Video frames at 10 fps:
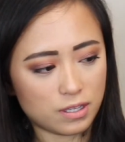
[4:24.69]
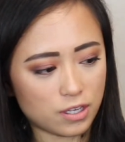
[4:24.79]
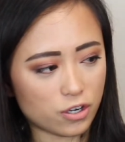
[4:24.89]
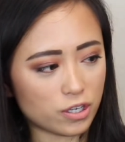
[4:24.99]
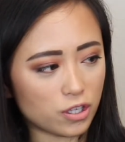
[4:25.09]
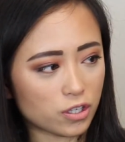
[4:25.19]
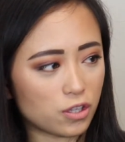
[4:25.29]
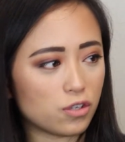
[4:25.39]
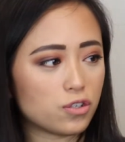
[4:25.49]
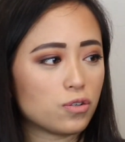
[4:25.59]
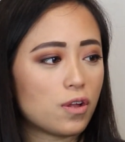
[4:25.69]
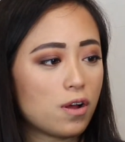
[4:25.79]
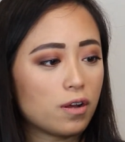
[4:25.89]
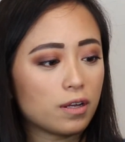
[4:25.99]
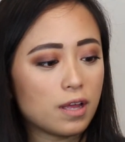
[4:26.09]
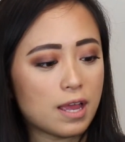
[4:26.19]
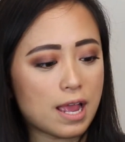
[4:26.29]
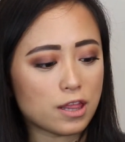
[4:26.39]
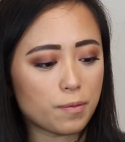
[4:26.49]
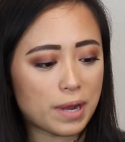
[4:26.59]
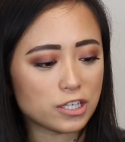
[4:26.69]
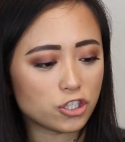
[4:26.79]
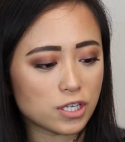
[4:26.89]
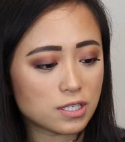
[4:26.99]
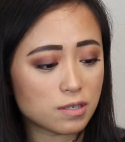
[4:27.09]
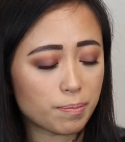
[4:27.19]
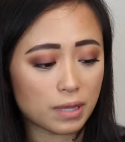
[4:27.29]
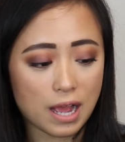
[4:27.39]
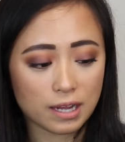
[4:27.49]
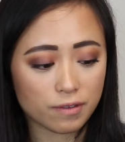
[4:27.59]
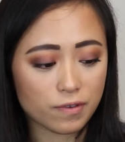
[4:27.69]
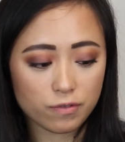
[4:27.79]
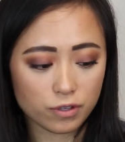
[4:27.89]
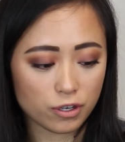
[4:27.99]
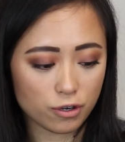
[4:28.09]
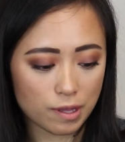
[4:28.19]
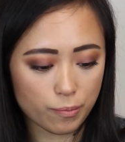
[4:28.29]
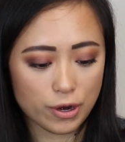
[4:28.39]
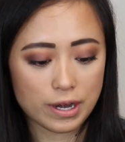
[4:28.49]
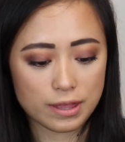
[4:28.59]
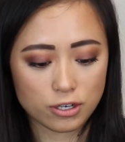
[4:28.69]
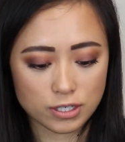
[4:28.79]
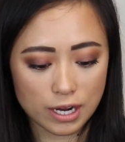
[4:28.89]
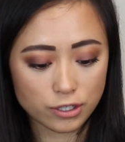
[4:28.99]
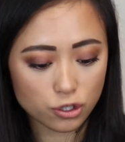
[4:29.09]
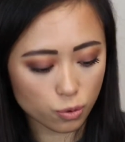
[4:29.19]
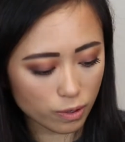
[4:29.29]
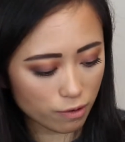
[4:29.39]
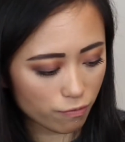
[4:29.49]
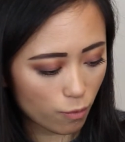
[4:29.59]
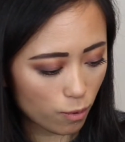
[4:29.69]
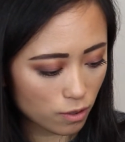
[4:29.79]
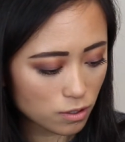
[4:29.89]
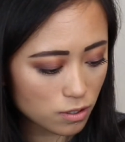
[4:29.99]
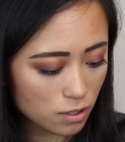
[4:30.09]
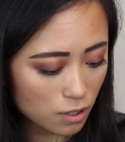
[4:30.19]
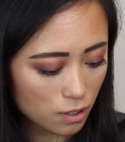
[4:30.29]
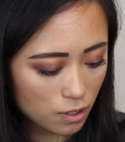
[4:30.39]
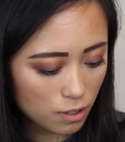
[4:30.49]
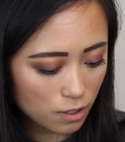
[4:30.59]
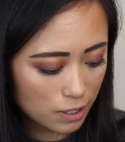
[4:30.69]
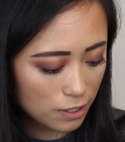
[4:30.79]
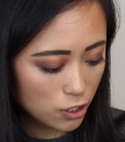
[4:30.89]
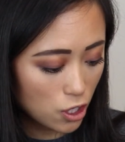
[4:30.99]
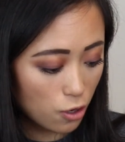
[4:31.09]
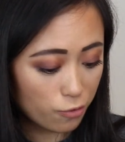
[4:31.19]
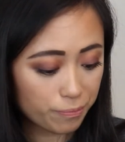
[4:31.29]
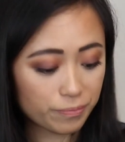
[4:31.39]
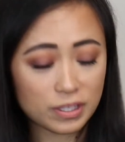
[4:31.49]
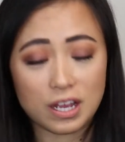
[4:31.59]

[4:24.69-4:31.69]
They already look a little too long. And they're by Just Black. I've never really heard of that brand. And they're size 24s. So